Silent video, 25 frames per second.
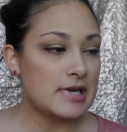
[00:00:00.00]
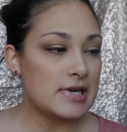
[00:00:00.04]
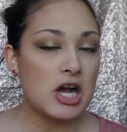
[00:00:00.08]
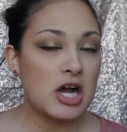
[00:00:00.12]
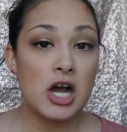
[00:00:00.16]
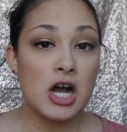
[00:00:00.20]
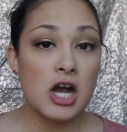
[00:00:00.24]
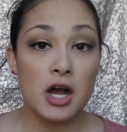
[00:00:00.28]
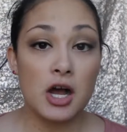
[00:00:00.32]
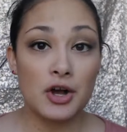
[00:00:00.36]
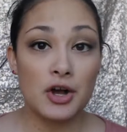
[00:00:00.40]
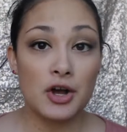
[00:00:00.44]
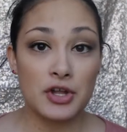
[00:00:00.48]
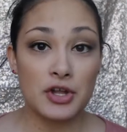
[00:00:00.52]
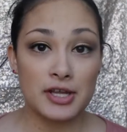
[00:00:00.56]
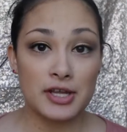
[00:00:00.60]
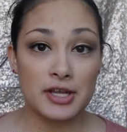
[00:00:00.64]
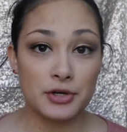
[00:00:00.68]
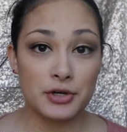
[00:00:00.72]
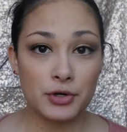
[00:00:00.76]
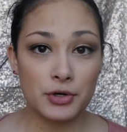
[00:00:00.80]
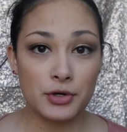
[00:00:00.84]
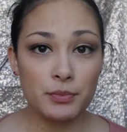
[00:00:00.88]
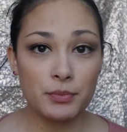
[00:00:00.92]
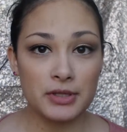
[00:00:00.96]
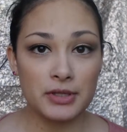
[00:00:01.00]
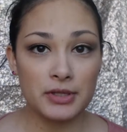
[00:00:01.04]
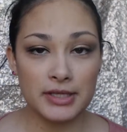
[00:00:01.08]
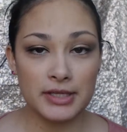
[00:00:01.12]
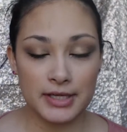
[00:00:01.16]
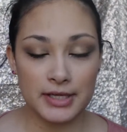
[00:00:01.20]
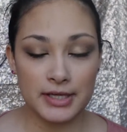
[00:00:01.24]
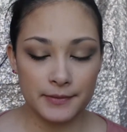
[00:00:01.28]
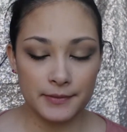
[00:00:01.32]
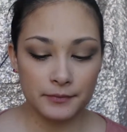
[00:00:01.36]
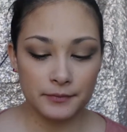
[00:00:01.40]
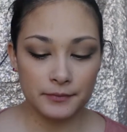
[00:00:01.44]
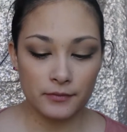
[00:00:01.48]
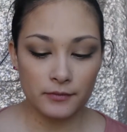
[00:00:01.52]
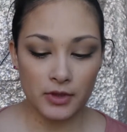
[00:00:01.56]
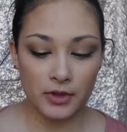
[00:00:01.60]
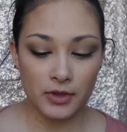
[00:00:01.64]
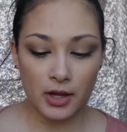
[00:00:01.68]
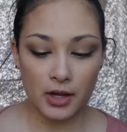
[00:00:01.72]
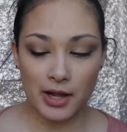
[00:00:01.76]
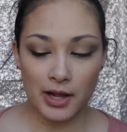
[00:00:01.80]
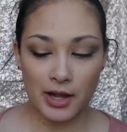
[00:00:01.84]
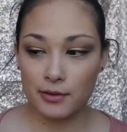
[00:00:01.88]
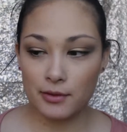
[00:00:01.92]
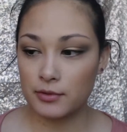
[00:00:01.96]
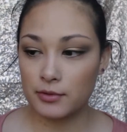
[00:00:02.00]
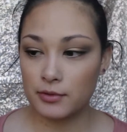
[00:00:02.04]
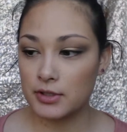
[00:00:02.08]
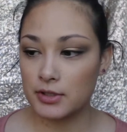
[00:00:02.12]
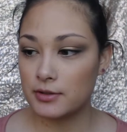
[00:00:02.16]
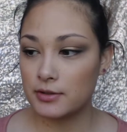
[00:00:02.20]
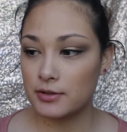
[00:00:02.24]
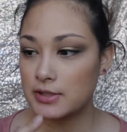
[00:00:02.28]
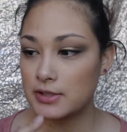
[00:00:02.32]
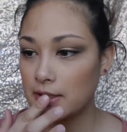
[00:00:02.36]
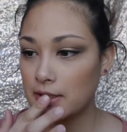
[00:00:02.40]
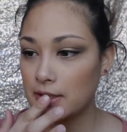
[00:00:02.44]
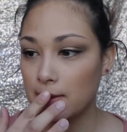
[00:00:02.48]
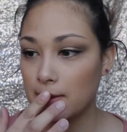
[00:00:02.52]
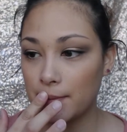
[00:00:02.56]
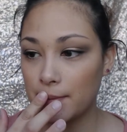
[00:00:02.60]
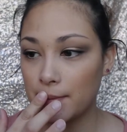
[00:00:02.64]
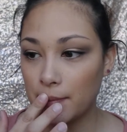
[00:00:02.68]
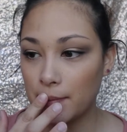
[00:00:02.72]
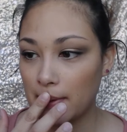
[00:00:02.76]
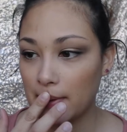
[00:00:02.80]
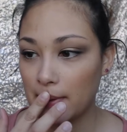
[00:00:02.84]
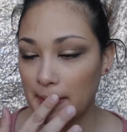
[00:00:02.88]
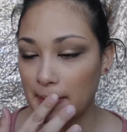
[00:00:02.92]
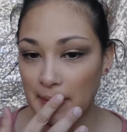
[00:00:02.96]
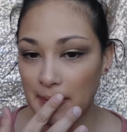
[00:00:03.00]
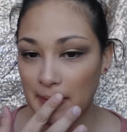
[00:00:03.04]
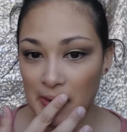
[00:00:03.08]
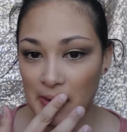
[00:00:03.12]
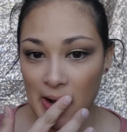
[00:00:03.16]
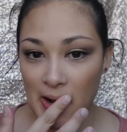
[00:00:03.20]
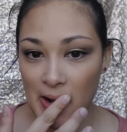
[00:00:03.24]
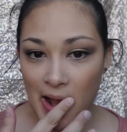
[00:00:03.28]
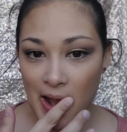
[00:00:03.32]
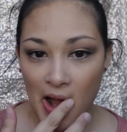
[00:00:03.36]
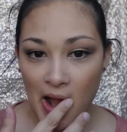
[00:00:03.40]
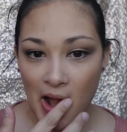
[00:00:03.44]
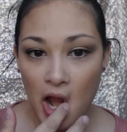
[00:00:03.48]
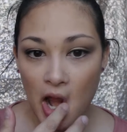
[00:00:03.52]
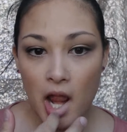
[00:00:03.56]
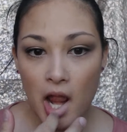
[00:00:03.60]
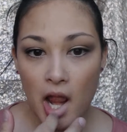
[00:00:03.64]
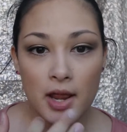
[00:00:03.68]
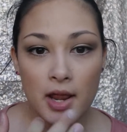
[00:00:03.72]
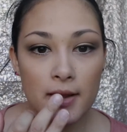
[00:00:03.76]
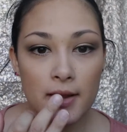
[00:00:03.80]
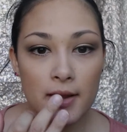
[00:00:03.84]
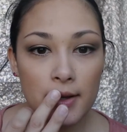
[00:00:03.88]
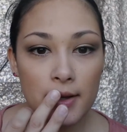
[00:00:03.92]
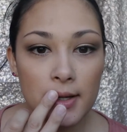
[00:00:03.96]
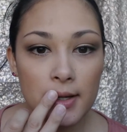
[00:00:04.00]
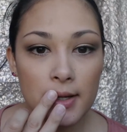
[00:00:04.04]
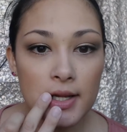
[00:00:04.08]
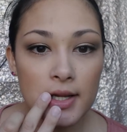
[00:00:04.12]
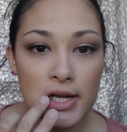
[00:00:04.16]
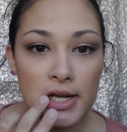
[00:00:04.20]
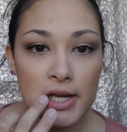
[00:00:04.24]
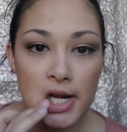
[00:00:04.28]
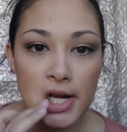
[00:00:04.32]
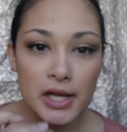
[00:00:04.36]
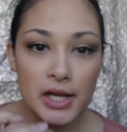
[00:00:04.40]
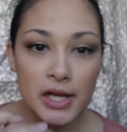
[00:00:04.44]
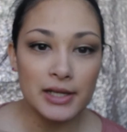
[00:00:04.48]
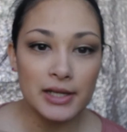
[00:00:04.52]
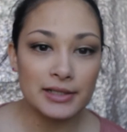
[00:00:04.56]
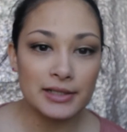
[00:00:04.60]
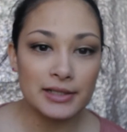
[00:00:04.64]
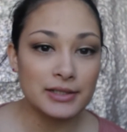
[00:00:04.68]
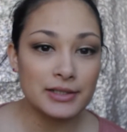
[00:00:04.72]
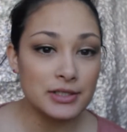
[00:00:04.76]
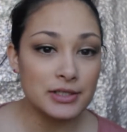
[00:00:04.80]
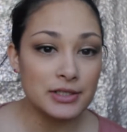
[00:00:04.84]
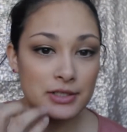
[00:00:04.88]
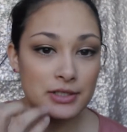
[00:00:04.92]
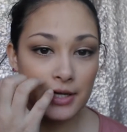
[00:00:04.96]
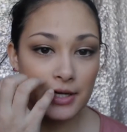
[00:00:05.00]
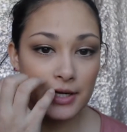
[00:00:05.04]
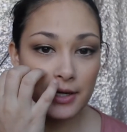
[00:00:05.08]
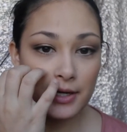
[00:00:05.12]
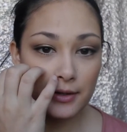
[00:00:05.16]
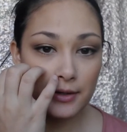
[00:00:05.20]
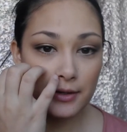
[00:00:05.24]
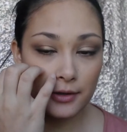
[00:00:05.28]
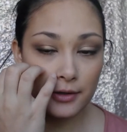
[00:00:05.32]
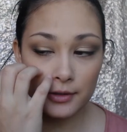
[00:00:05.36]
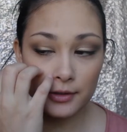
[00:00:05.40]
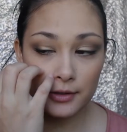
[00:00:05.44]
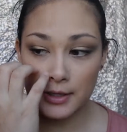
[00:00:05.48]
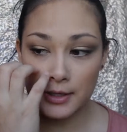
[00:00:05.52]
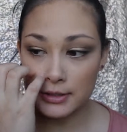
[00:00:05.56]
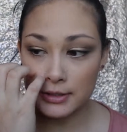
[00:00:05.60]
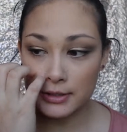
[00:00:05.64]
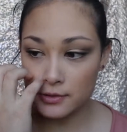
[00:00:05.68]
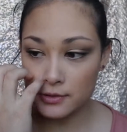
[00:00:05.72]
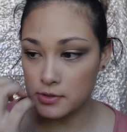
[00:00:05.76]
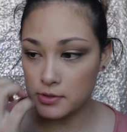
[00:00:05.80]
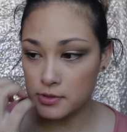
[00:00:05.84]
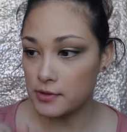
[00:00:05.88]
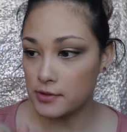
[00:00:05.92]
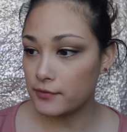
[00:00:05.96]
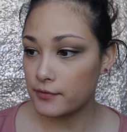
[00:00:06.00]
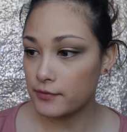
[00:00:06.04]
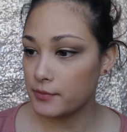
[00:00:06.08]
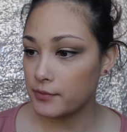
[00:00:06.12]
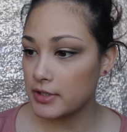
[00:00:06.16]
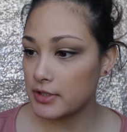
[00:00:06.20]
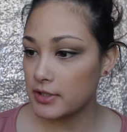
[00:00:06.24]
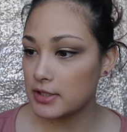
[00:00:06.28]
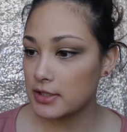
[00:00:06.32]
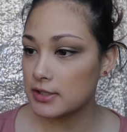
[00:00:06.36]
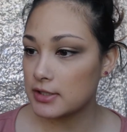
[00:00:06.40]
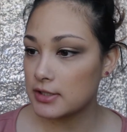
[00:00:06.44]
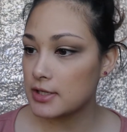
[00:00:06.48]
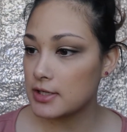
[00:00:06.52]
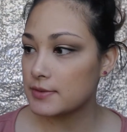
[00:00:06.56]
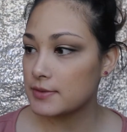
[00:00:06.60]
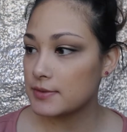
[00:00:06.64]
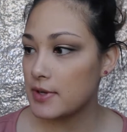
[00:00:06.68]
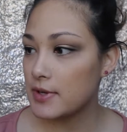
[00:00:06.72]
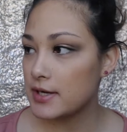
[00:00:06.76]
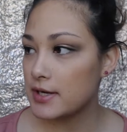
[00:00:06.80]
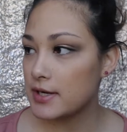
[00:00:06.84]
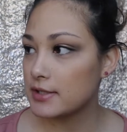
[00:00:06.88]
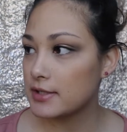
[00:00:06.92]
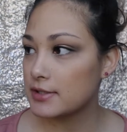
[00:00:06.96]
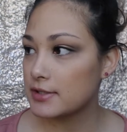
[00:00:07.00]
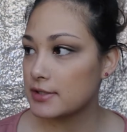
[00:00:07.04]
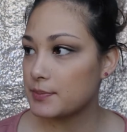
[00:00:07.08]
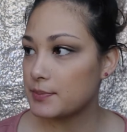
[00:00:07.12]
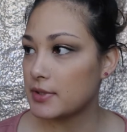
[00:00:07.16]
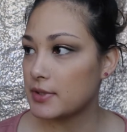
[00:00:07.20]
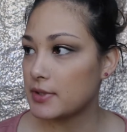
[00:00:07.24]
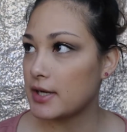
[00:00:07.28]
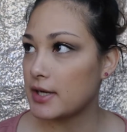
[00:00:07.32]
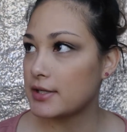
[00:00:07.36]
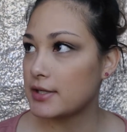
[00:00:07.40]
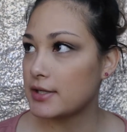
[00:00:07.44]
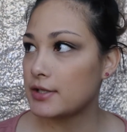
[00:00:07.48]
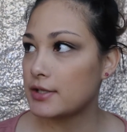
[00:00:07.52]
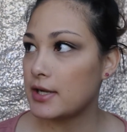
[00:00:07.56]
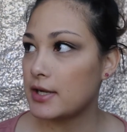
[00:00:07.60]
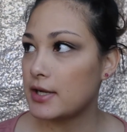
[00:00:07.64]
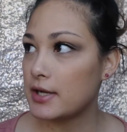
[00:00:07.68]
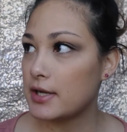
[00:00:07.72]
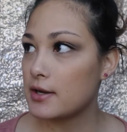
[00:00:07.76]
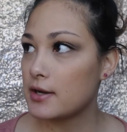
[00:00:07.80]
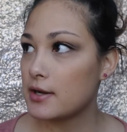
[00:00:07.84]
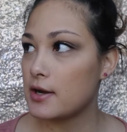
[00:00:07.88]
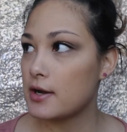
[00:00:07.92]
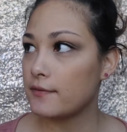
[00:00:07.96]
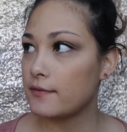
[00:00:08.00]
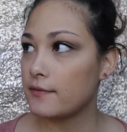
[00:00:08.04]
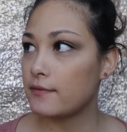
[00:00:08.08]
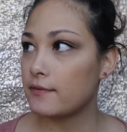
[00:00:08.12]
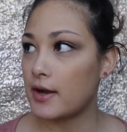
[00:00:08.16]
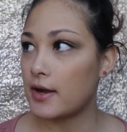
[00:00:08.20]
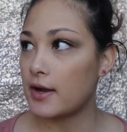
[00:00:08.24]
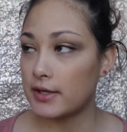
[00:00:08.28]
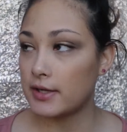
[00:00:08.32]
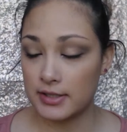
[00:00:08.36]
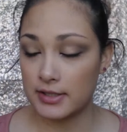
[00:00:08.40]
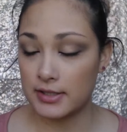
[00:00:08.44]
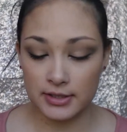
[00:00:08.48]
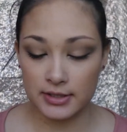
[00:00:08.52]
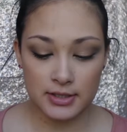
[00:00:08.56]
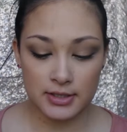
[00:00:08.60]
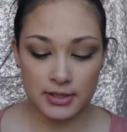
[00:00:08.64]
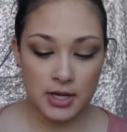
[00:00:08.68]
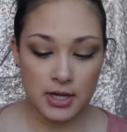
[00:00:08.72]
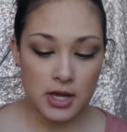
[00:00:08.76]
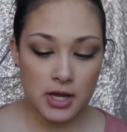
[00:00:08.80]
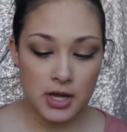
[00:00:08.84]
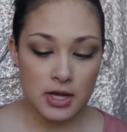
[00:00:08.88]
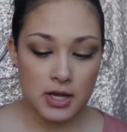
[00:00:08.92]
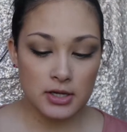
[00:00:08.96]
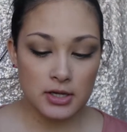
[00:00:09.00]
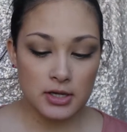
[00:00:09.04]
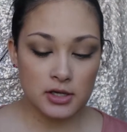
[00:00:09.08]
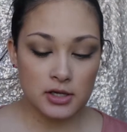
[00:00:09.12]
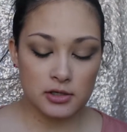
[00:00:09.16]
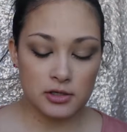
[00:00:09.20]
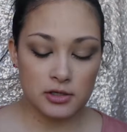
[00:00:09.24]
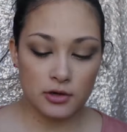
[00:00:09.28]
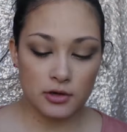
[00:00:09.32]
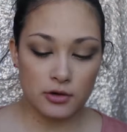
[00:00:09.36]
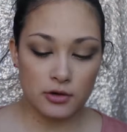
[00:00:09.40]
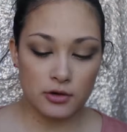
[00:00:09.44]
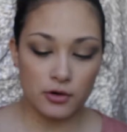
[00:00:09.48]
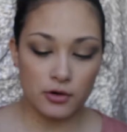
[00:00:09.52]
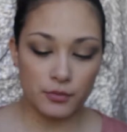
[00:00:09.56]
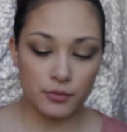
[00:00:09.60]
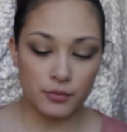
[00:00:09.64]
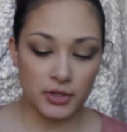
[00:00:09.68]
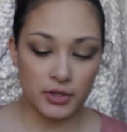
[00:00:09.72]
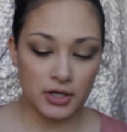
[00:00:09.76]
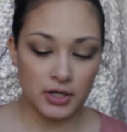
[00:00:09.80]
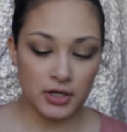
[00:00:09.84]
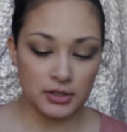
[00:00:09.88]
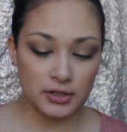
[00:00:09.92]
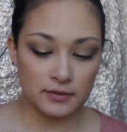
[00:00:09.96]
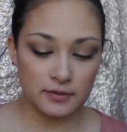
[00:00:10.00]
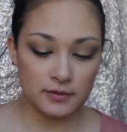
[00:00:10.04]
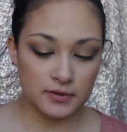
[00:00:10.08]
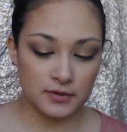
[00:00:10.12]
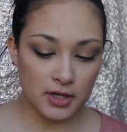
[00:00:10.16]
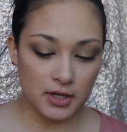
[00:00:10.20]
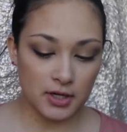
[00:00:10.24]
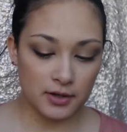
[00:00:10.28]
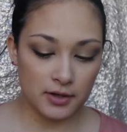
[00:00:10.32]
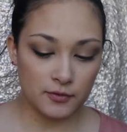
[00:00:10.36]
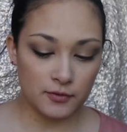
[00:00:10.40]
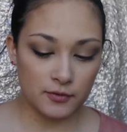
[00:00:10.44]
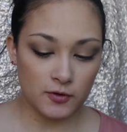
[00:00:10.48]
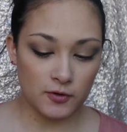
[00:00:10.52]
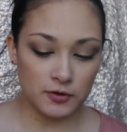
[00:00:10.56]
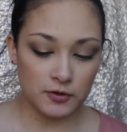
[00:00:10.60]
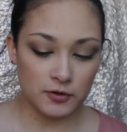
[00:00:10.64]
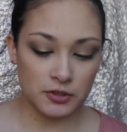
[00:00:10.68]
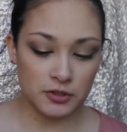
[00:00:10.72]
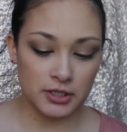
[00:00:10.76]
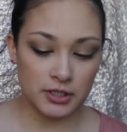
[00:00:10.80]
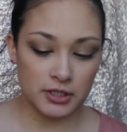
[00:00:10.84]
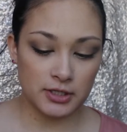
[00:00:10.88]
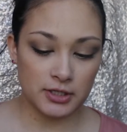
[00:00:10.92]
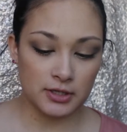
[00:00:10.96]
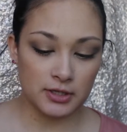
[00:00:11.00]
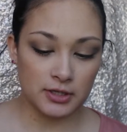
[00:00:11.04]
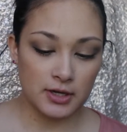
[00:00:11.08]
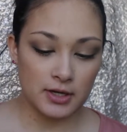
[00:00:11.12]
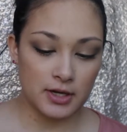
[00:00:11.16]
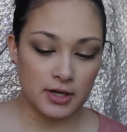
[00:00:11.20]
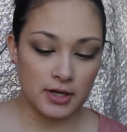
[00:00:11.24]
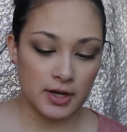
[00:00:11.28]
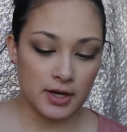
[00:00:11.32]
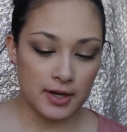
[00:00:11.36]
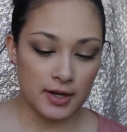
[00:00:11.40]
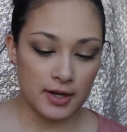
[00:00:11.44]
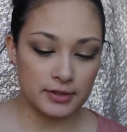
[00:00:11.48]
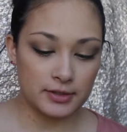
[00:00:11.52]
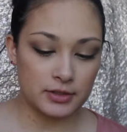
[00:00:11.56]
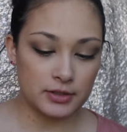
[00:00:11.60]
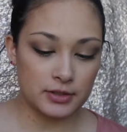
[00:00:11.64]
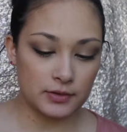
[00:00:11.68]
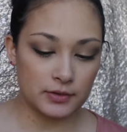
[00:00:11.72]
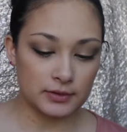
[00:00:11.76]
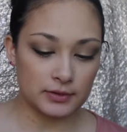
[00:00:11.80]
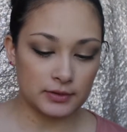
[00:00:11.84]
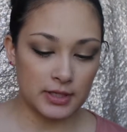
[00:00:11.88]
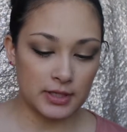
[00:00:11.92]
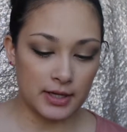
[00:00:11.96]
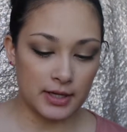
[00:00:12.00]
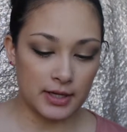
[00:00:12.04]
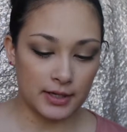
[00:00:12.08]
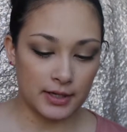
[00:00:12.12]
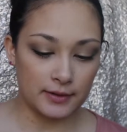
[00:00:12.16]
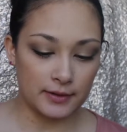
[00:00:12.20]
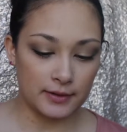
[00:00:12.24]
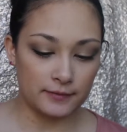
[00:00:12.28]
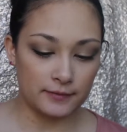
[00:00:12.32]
Okay, normally I will use a lip liner in the shade Au Naturel from Because Cosmetics, but I cannot find it. So because of time crunching, I don't have